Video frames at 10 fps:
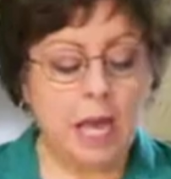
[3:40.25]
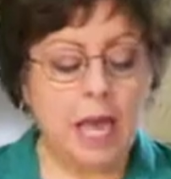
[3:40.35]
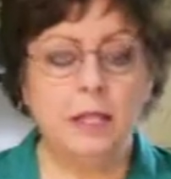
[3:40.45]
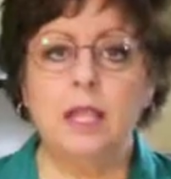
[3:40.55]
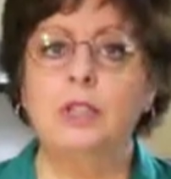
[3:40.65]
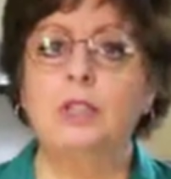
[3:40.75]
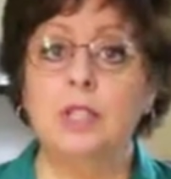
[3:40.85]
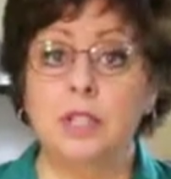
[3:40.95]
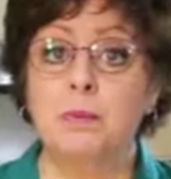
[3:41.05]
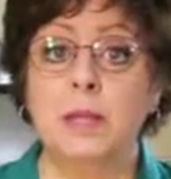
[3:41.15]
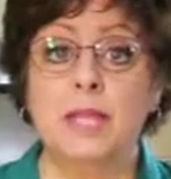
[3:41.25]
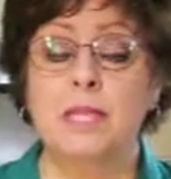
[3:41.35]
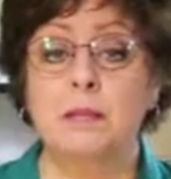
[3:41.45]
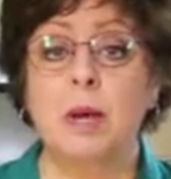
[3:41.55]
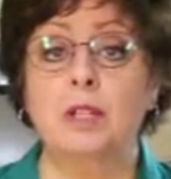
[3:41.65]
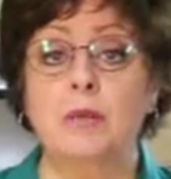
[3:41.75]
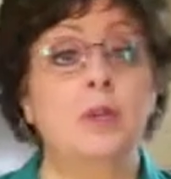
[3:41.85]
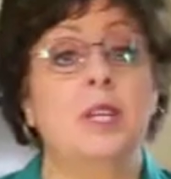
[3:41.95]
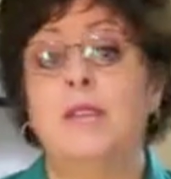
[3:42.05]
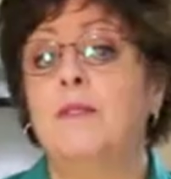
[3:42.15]
and then you can just place them on
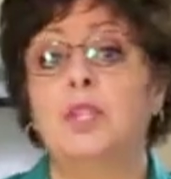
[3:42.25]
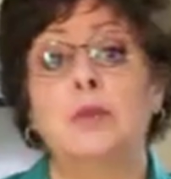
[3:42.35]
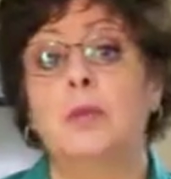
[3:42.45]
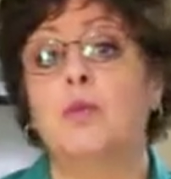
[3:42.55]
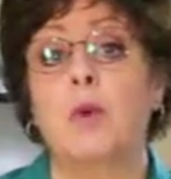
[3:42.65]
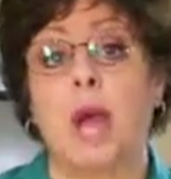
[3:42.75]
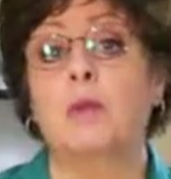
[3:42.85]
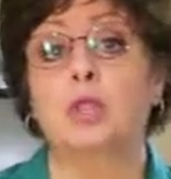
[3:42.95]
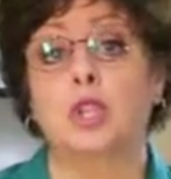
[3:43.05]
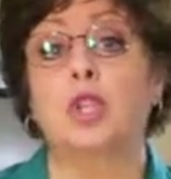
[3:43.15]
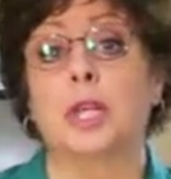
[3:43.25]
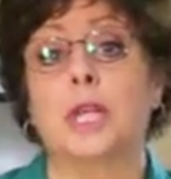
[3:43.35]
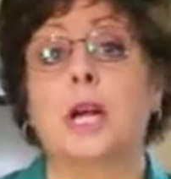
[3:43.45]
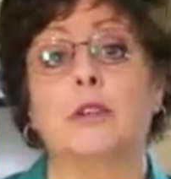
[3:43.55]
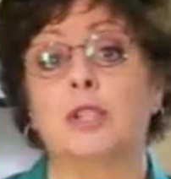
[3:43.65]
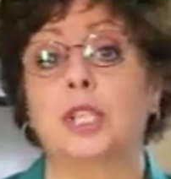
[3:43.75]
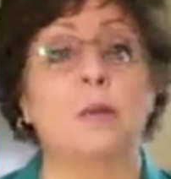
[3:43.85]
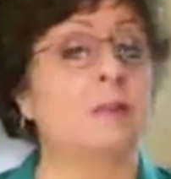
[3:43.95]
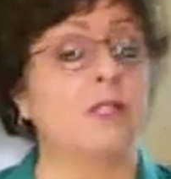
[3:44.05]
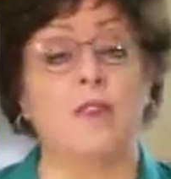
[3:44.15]
you can even do them in round cookie cutter
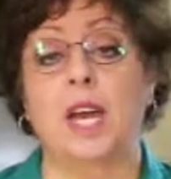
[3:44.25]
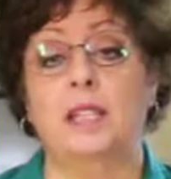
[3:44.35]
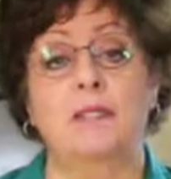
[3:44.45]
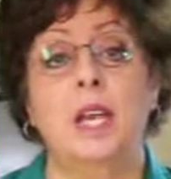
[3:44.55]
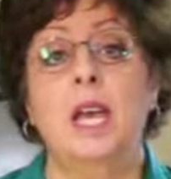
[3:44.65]
shape is fine.